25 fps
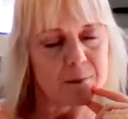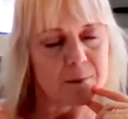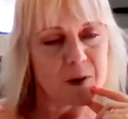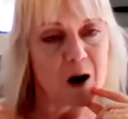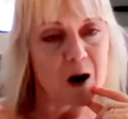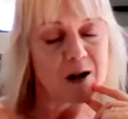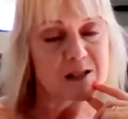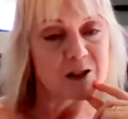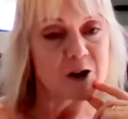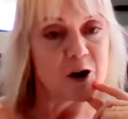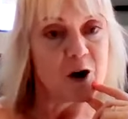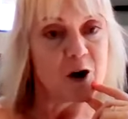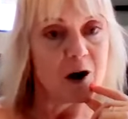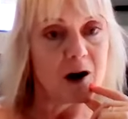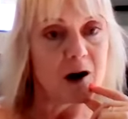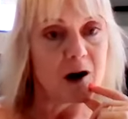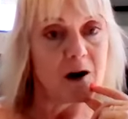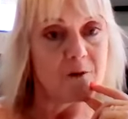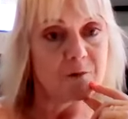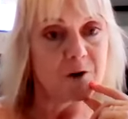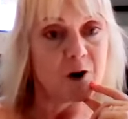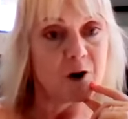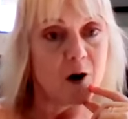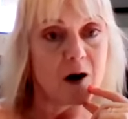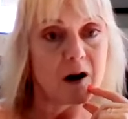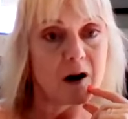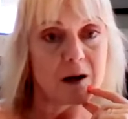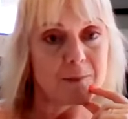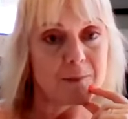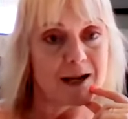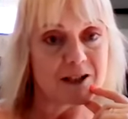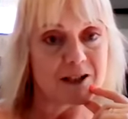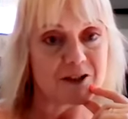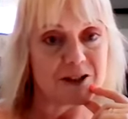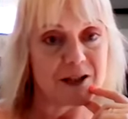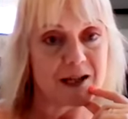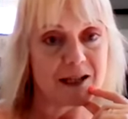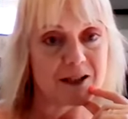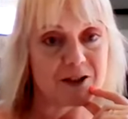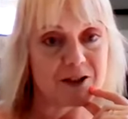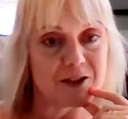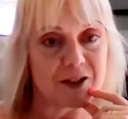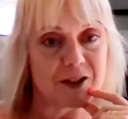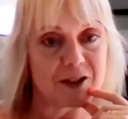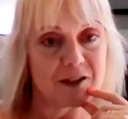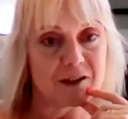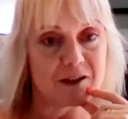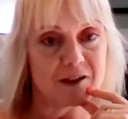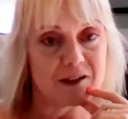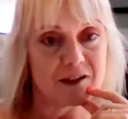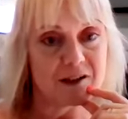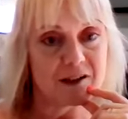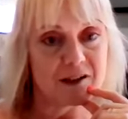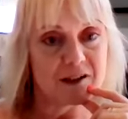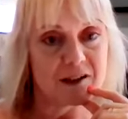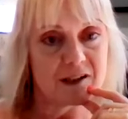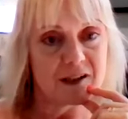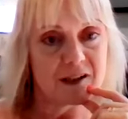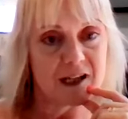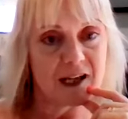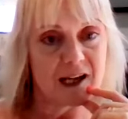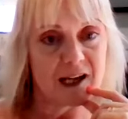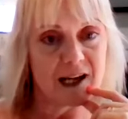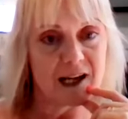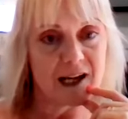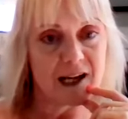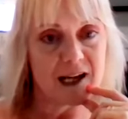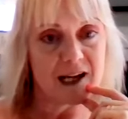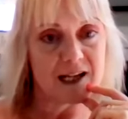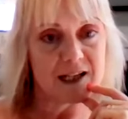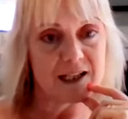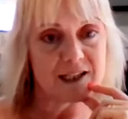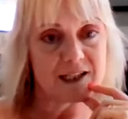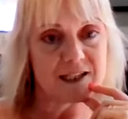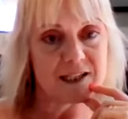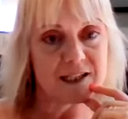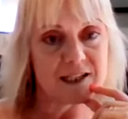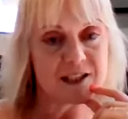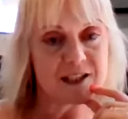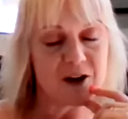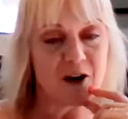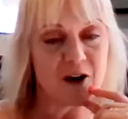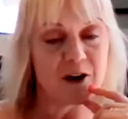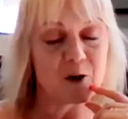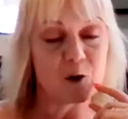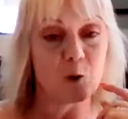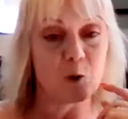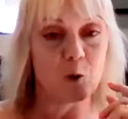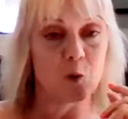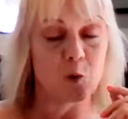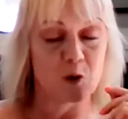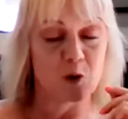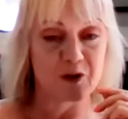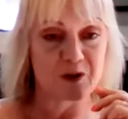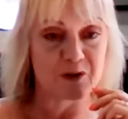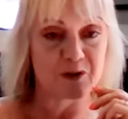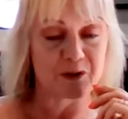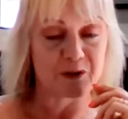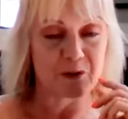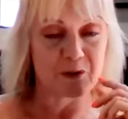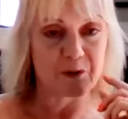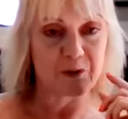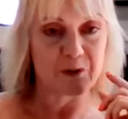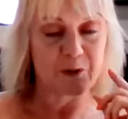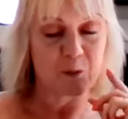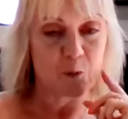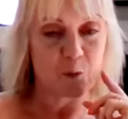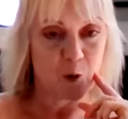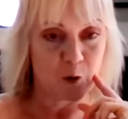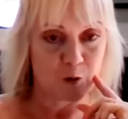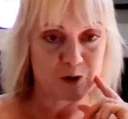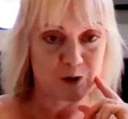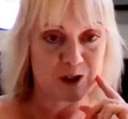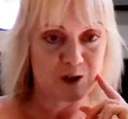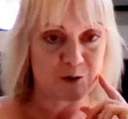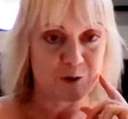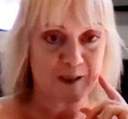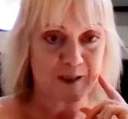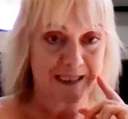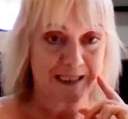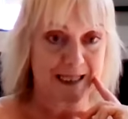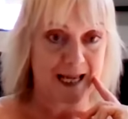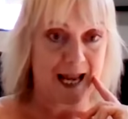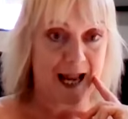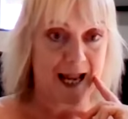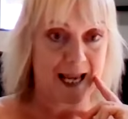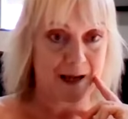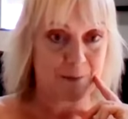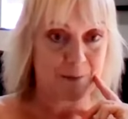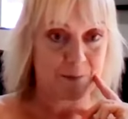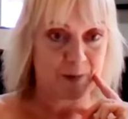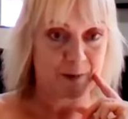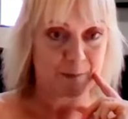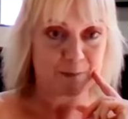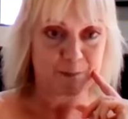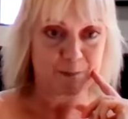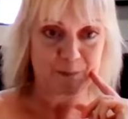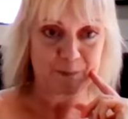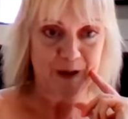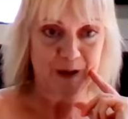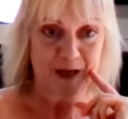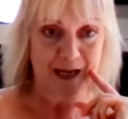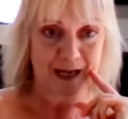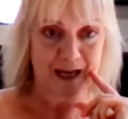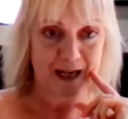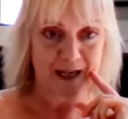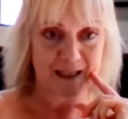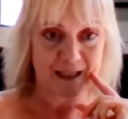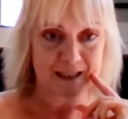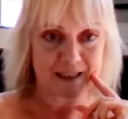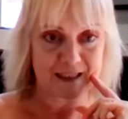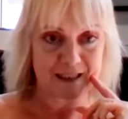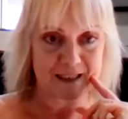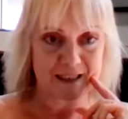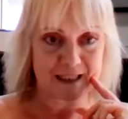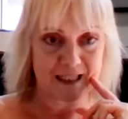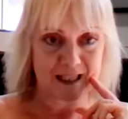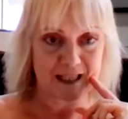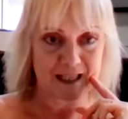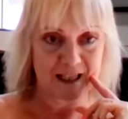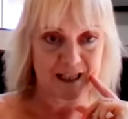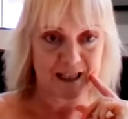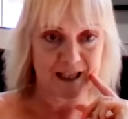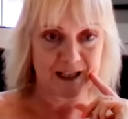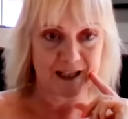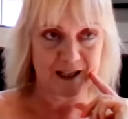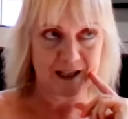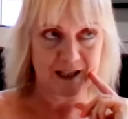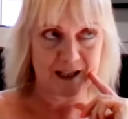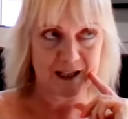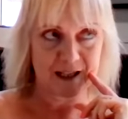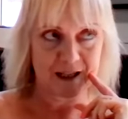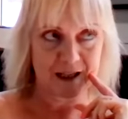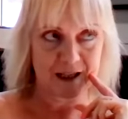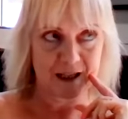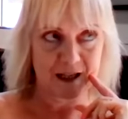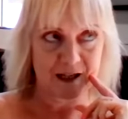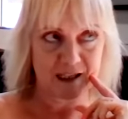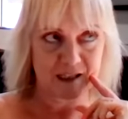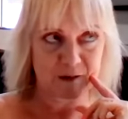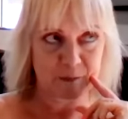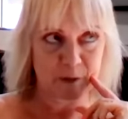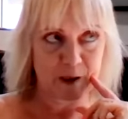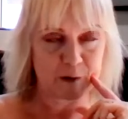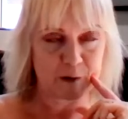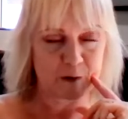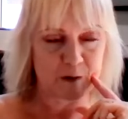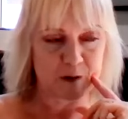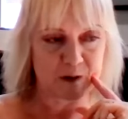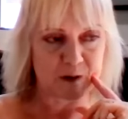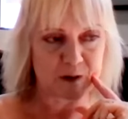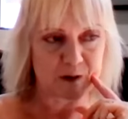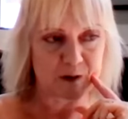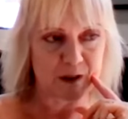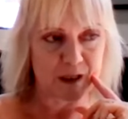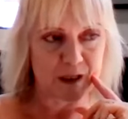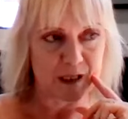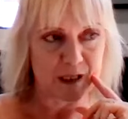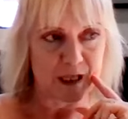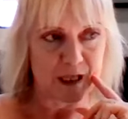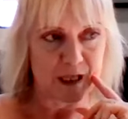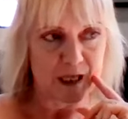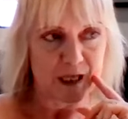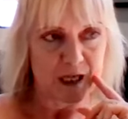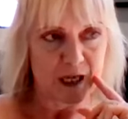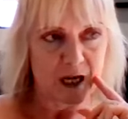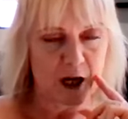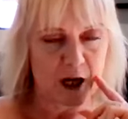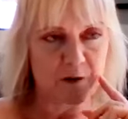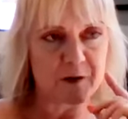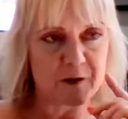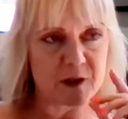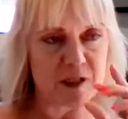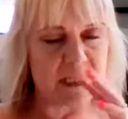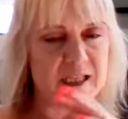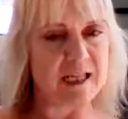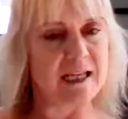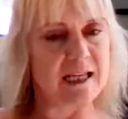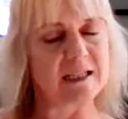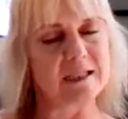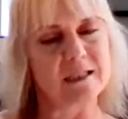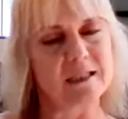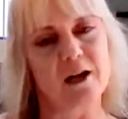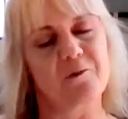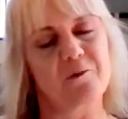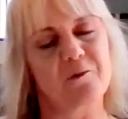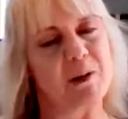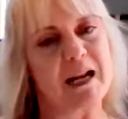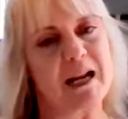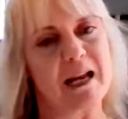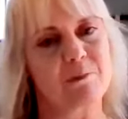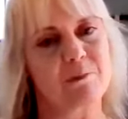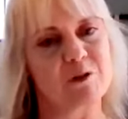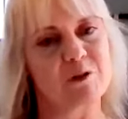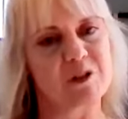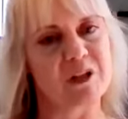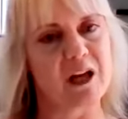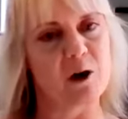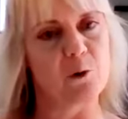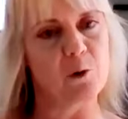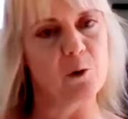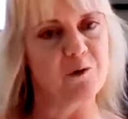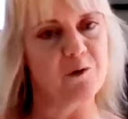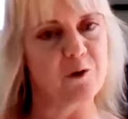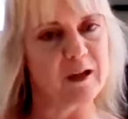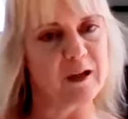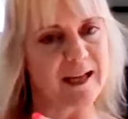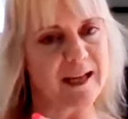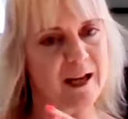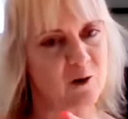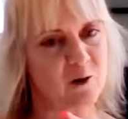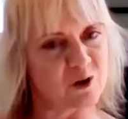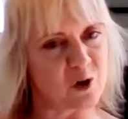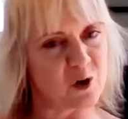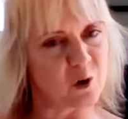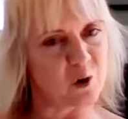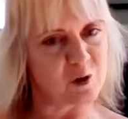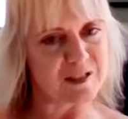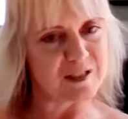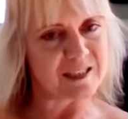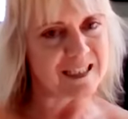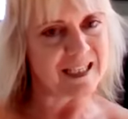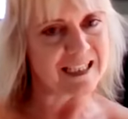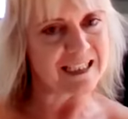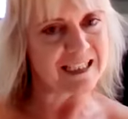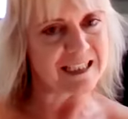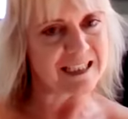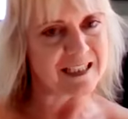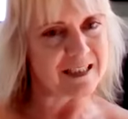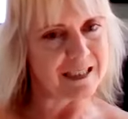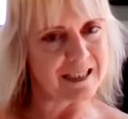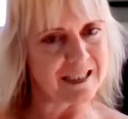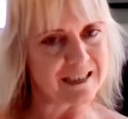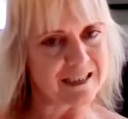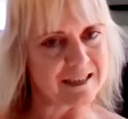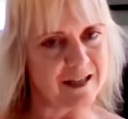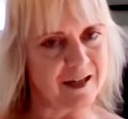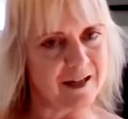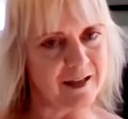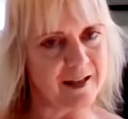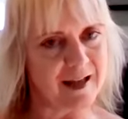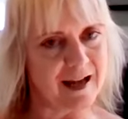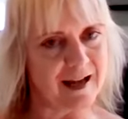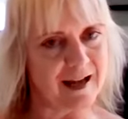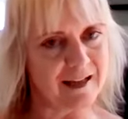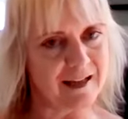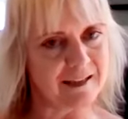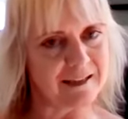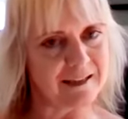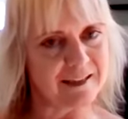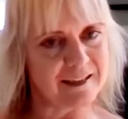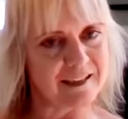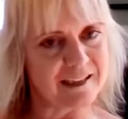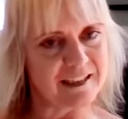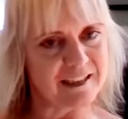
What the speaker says: But I've got an imagination, and I always want to escape. And I suppose over the years, I've been able to go off on girls' holidays and things like that.